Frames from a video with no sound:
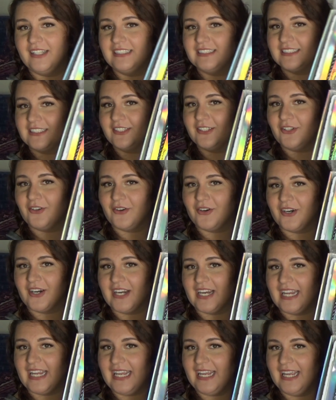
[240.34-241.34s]
its
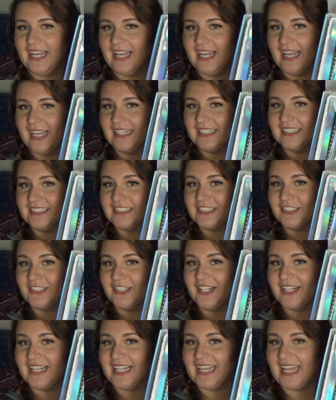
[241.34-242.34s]
glory. It doesn't
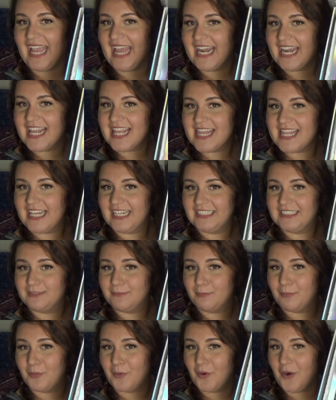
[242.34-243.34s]
look like anything's
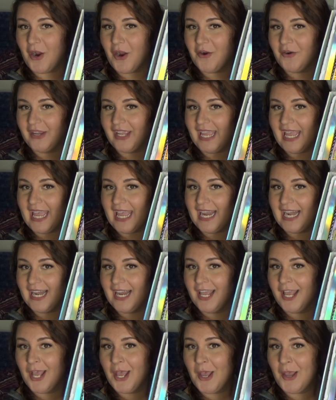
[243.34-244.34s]
broken,
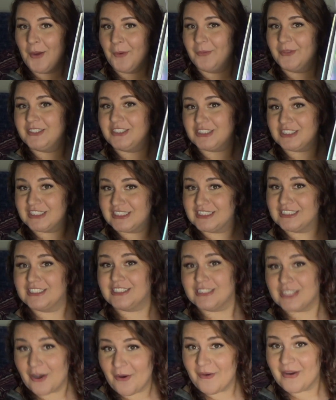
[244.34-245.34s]
which is
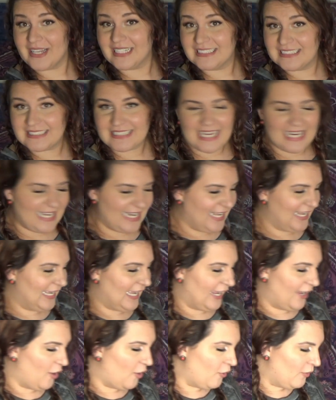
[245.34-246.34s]
so exciting.
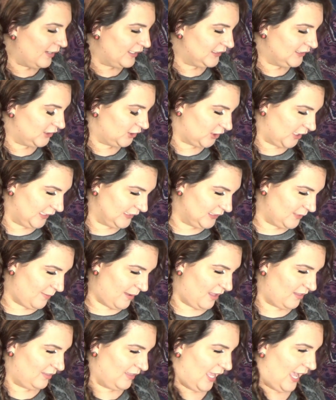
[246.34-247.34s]
I always stress
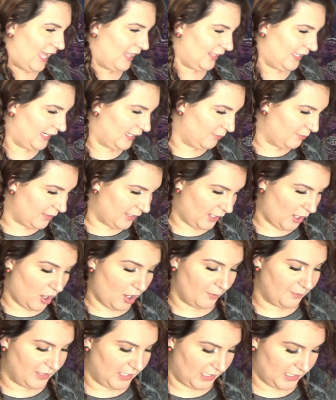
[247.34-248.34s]
about that. Like, I'm like, oh,
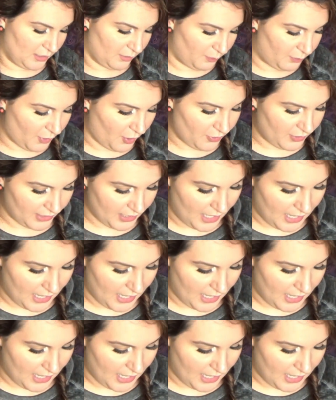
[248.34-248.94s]
I'm gonna get a broken